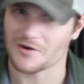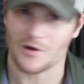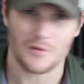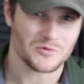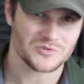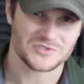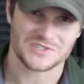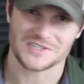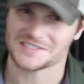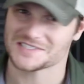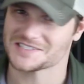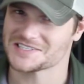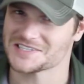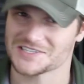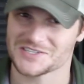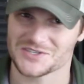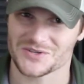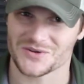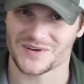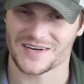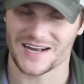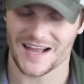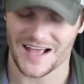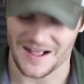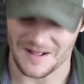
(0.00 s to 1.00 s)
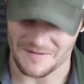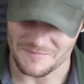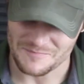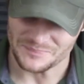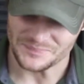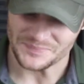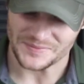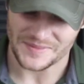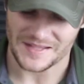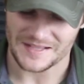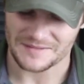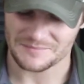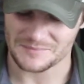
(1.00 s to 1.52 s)
I almost said 639,
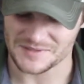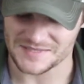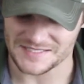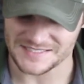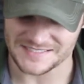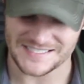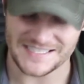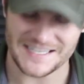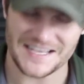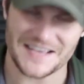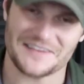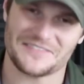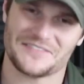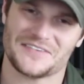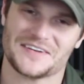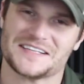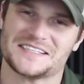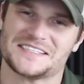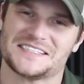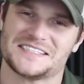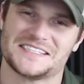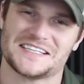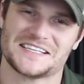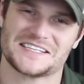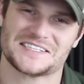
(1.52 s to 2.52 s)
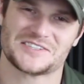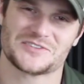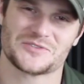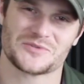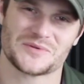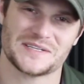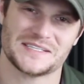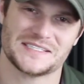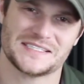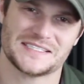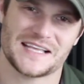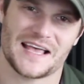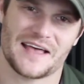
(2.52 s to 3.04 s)
but the
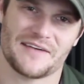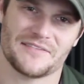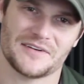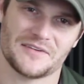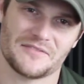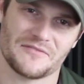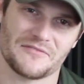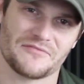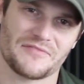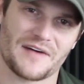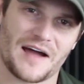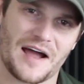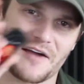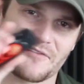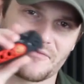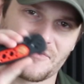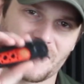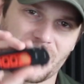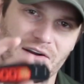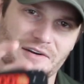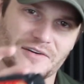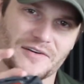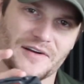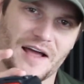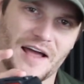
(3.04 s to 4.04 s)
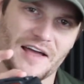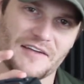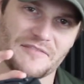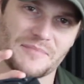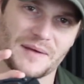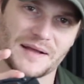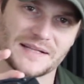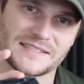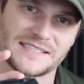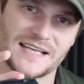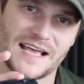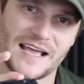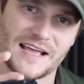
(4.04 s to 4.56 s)
TF637 firefighter knife
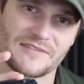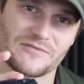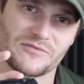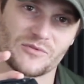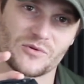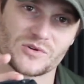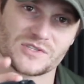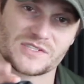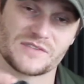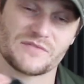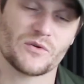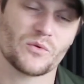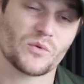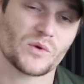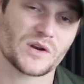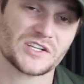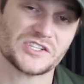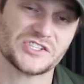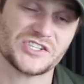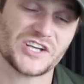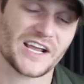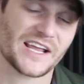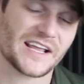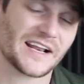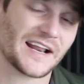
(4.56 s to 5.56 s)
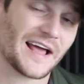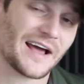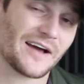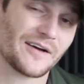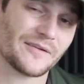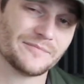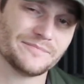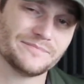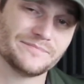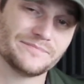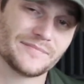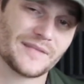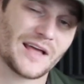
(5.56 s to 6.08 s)
by TAC Force. If you want to check it out,
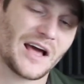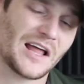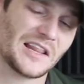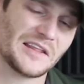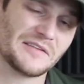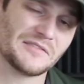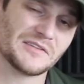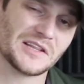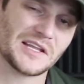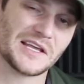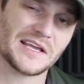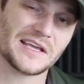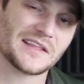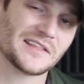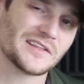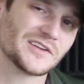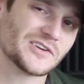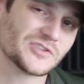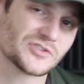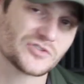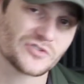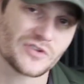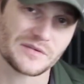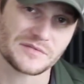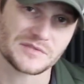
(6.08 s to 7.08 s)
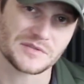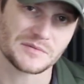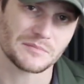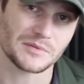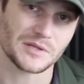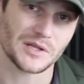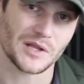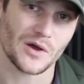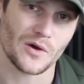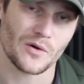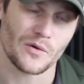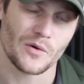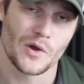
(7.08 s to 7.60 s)
I'll leave a link in the description
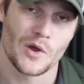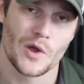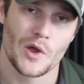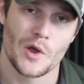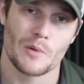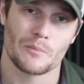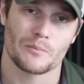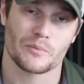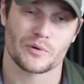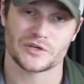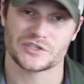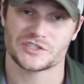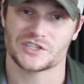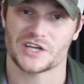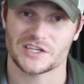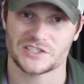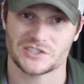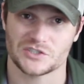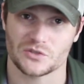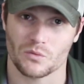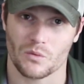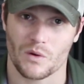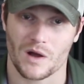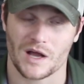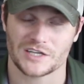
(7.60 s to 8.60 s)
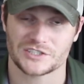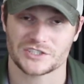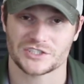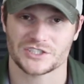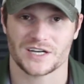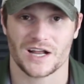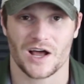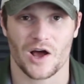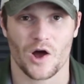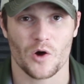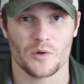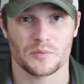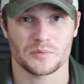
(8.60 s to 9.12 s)
below. Appreciate you watching.
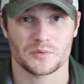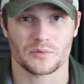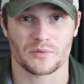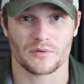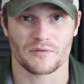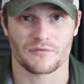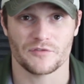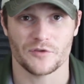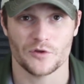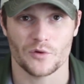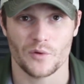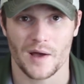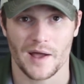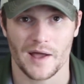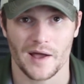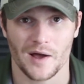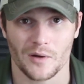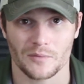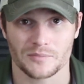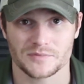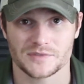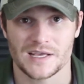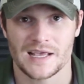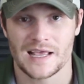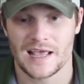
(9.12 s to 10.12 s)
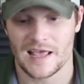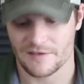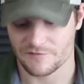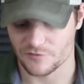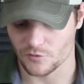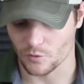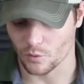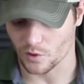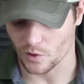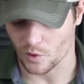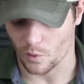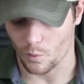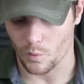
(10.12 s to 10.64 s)
I hope the review helped. If
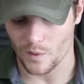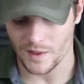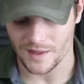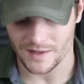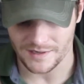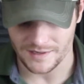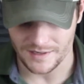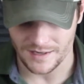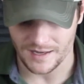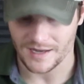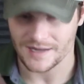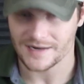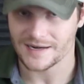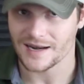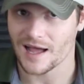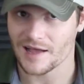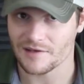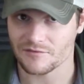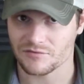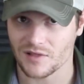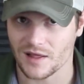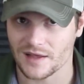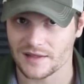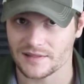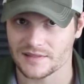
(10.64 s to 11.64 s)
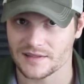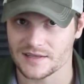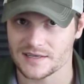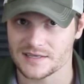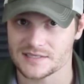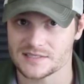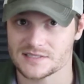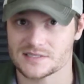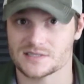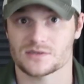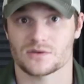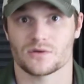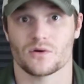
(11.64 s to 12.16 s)
you want to win a knife like
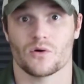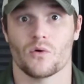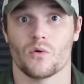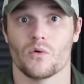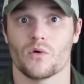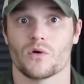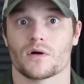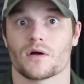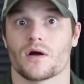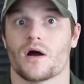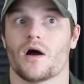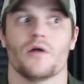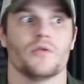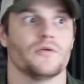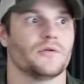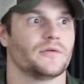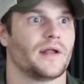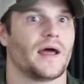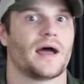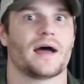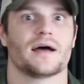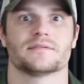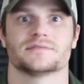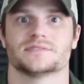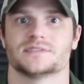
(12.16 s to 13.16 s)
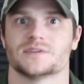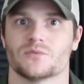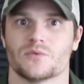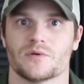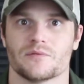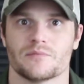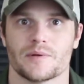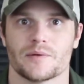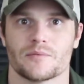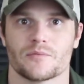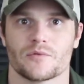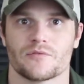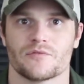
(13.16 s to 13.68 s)
this or other knives that we've
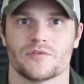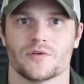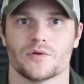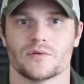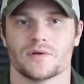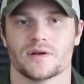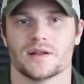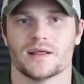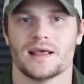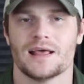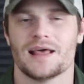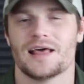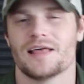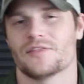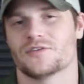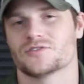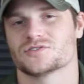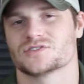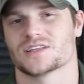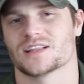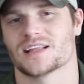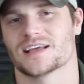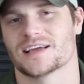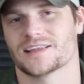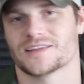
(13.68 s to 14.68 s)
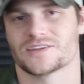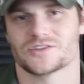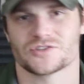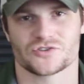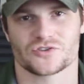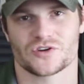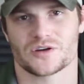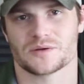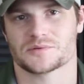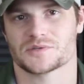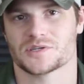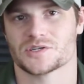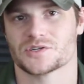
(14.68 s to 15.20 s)
been reviewing, there's a link in the
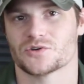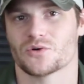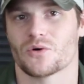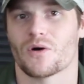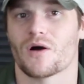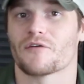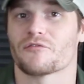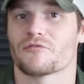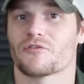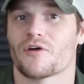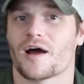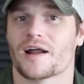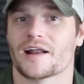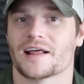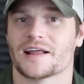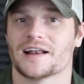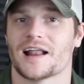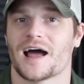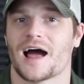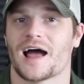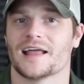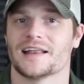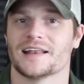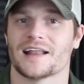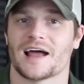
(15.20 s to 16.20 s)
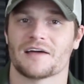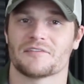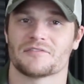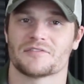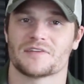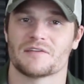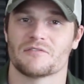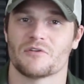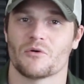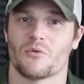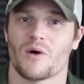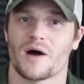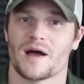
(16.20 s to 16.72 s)
description to our Friday night knife
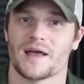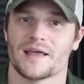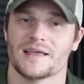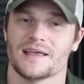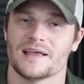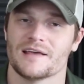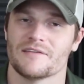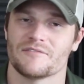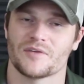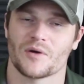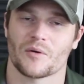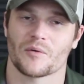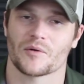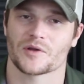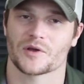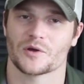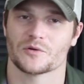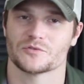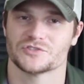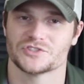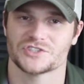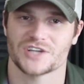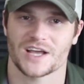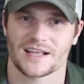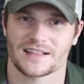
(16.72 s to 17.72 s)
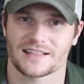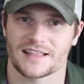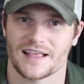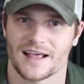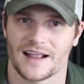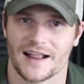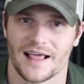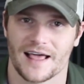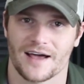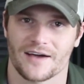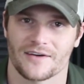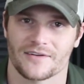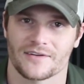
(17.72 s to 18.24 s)
giveaway. If y'all want to go check
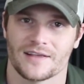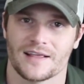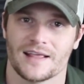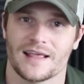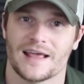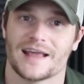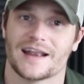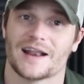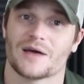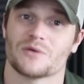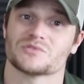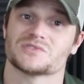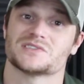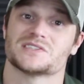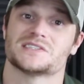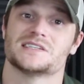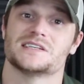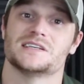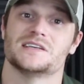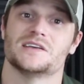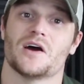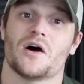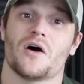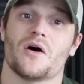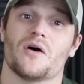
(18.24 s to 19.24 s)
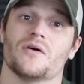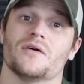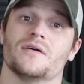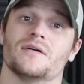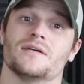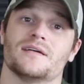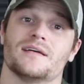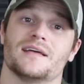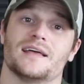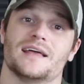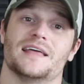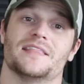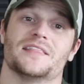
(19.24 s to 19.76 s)
that out, and I'll see y'all
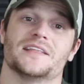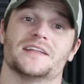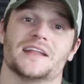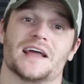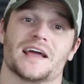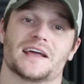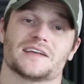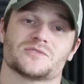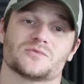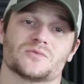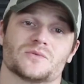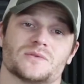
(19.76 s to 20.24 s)
in the next